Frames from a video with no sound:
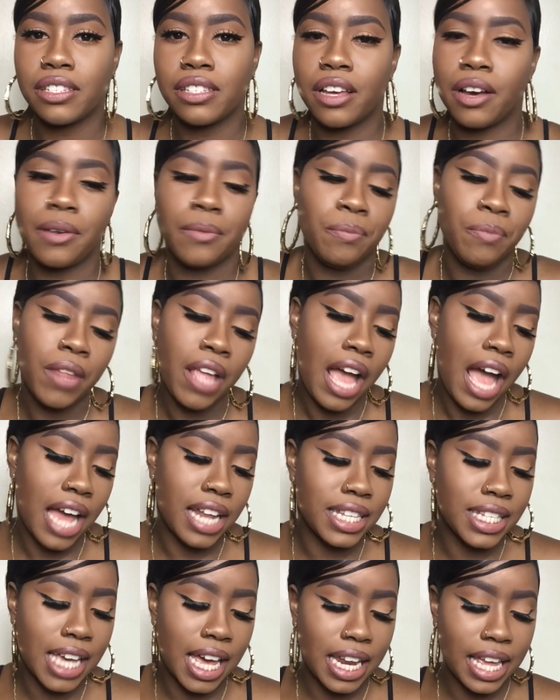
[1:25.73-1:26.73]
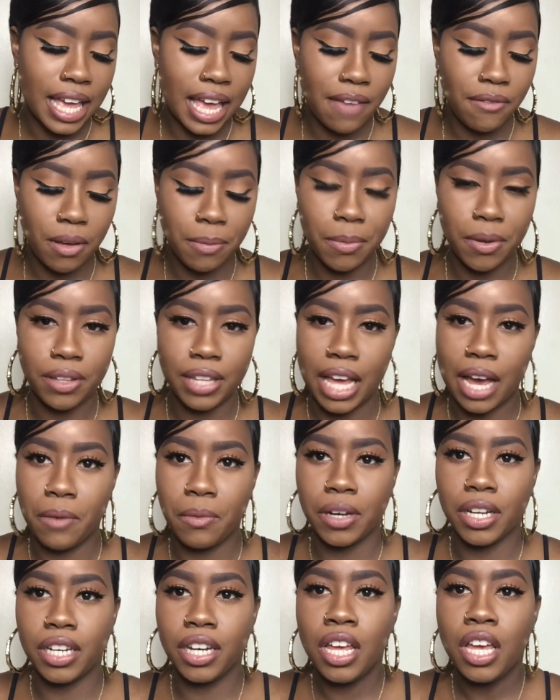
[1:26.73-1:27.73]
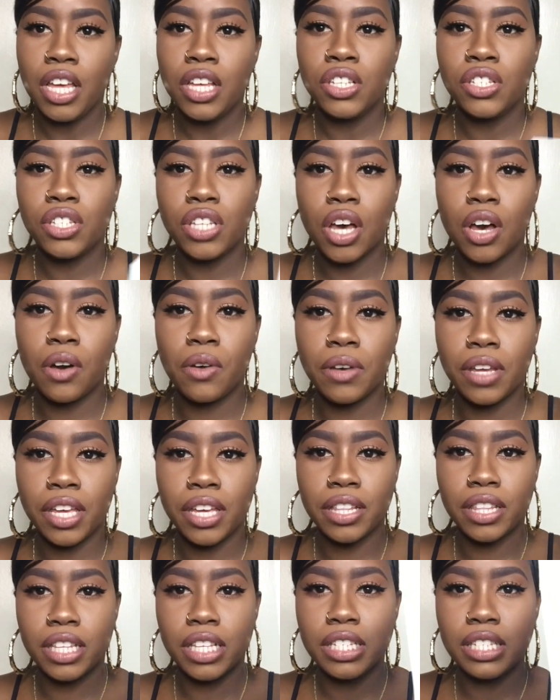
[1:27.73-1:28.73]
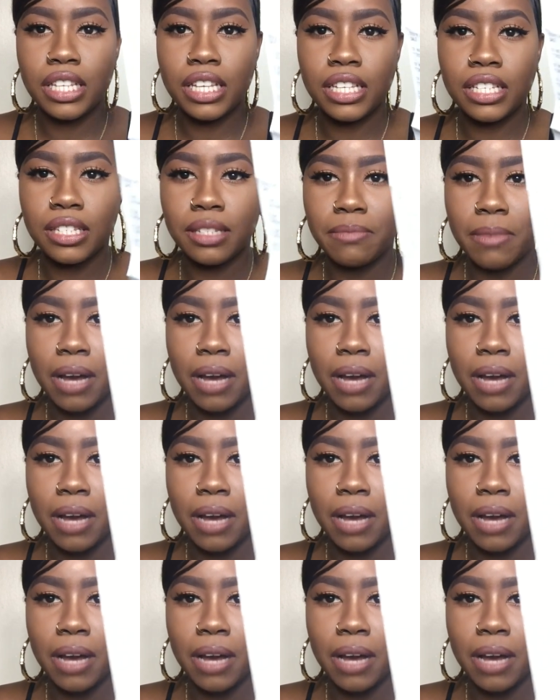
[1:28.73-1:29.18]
So I just kind of gave up on that one. So this is